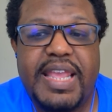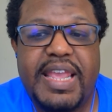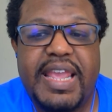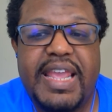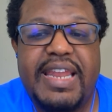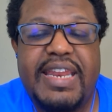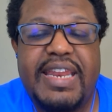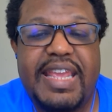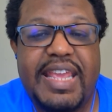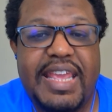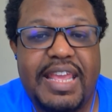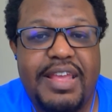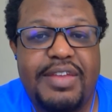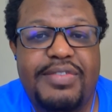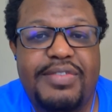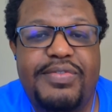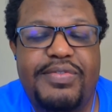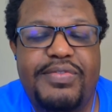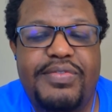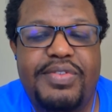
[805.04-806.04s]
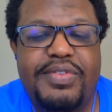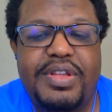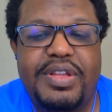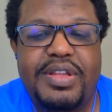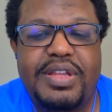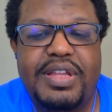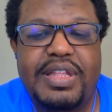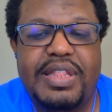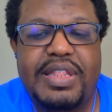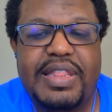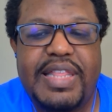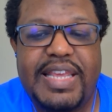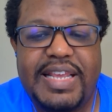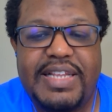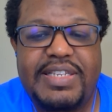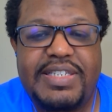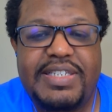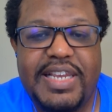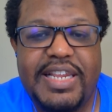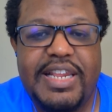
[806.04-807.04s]
and if they
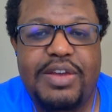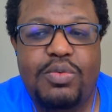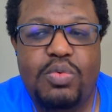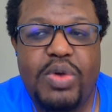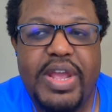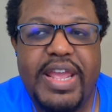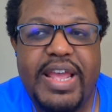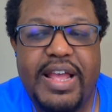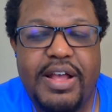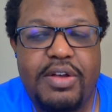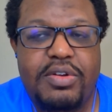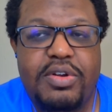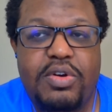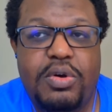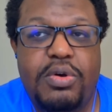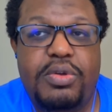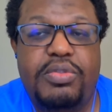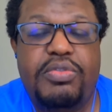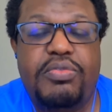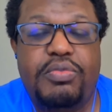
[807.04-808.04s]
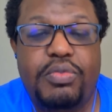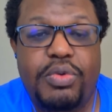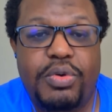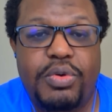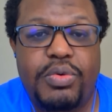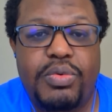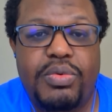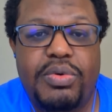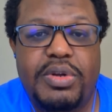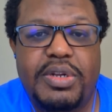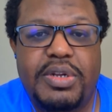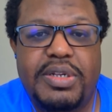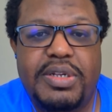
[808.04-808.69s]
can see their way out or through